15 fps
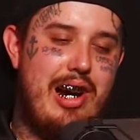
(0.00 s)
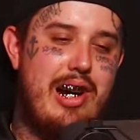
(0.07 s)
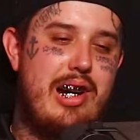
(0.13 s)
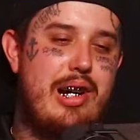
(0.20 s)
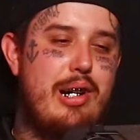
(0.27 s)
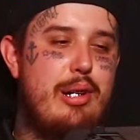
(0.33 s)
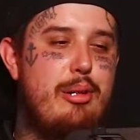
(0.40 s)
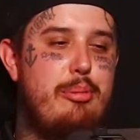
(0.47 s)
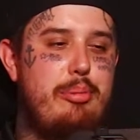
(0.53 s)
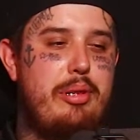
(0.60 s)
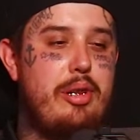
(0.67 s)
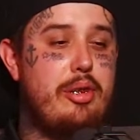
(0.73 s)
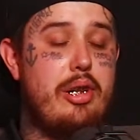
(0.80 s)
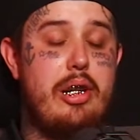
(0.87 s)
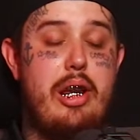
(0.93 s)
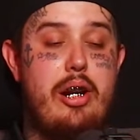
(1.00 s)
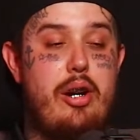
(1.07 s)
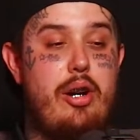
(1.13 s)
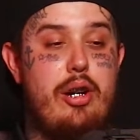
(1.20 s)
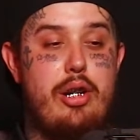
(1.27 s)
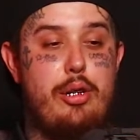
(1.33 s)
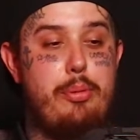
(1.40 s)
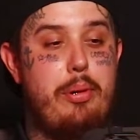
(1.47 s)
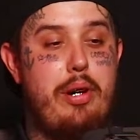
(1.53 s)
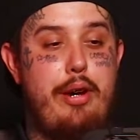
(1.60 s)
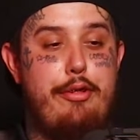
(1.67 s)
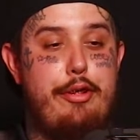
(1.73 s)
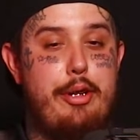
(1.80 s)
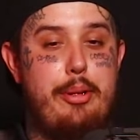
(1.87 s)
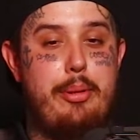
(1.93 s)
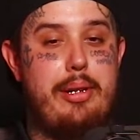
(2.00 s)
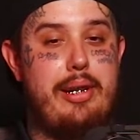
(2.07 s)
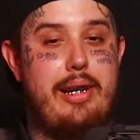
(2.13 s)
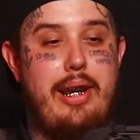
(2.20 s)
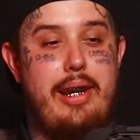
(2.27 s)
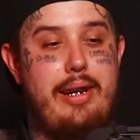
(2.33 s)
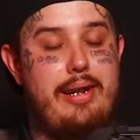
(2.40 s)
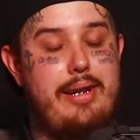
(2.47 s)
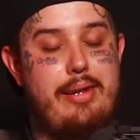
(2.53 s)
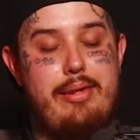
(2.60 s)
Um, there's a lot of artists, bro. I fuck with like.